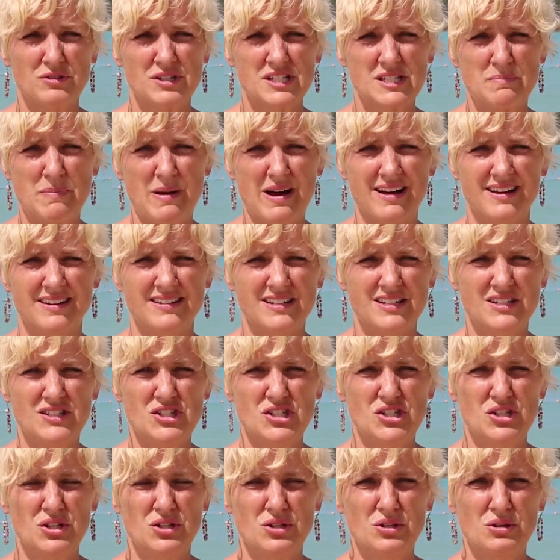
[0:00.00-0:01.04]
We've responded
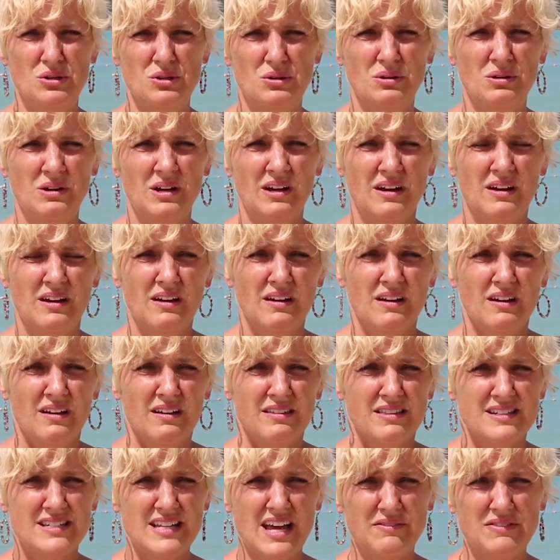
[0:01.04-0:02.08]
to
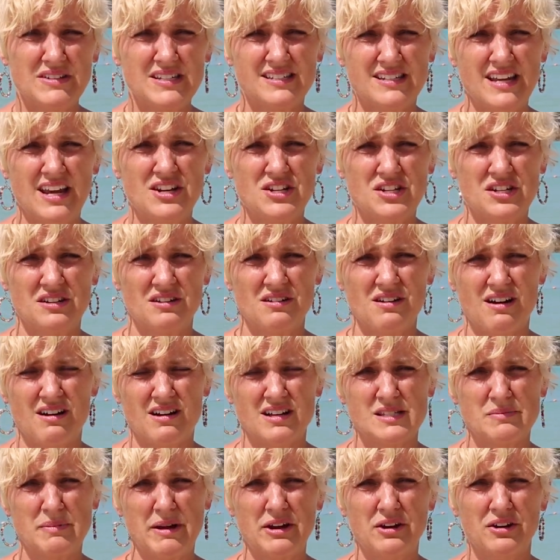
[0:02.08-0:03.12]
the devastation
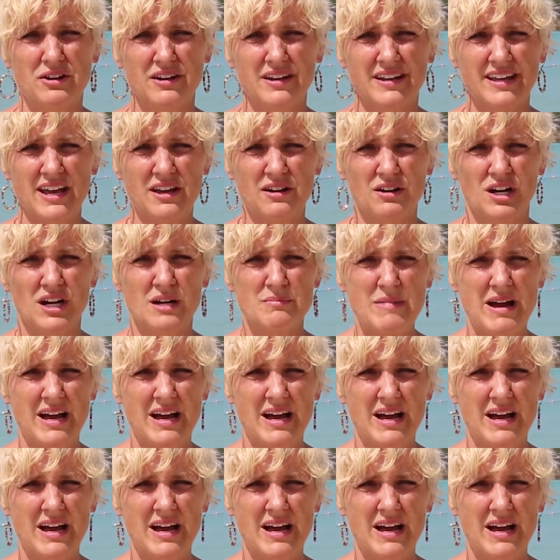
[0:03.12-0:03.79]
caused by Hurricane